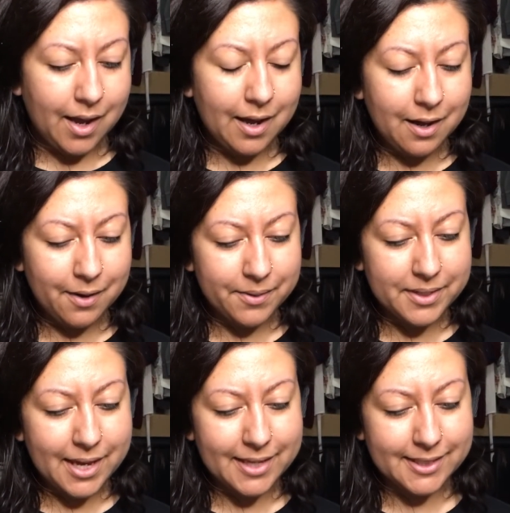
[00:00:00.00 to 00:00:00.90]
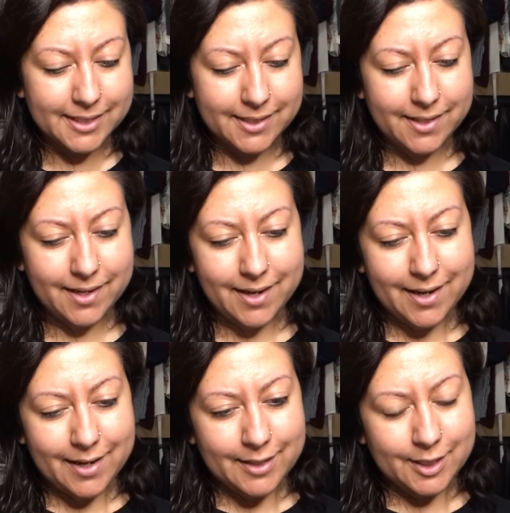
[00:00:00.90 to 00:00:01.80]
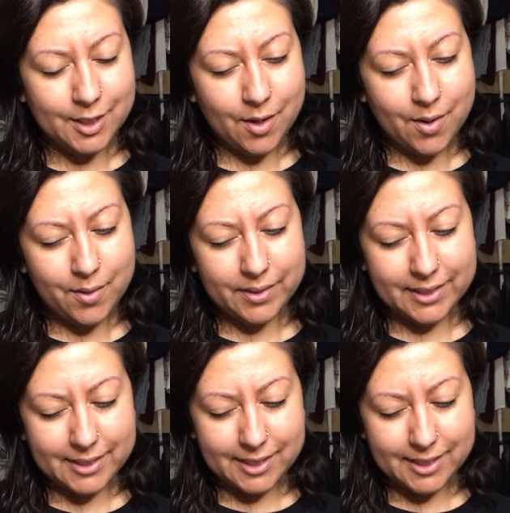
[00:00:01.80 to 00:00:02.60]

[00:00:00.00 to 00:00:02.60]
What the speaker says: Oh yes. So let's